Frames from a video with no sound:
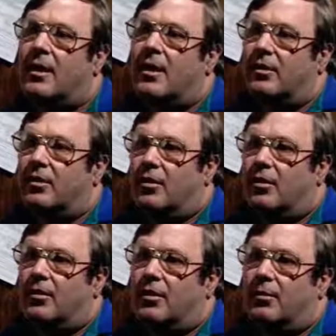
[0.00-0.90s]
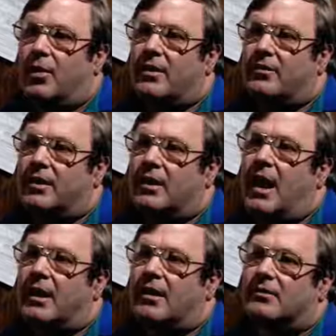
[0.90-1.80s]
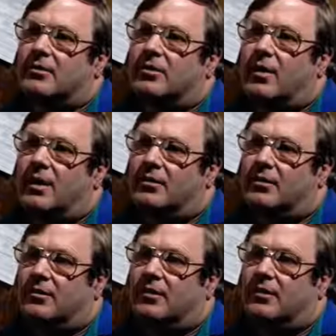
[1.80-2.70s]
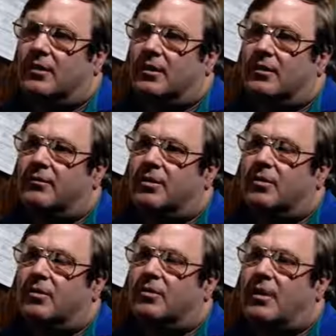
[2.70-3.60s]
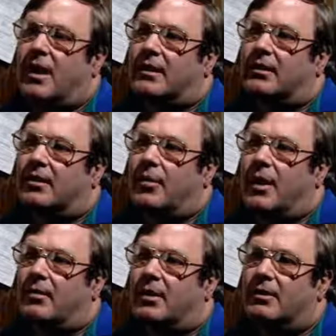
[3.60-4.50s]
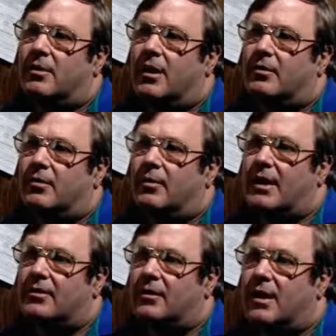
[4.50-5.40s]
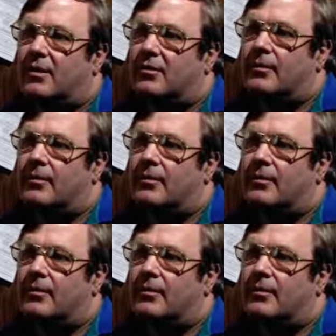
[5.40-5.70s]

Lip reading: They're present in high concentrations in the venereal tract, and they're primarily transferred by sex.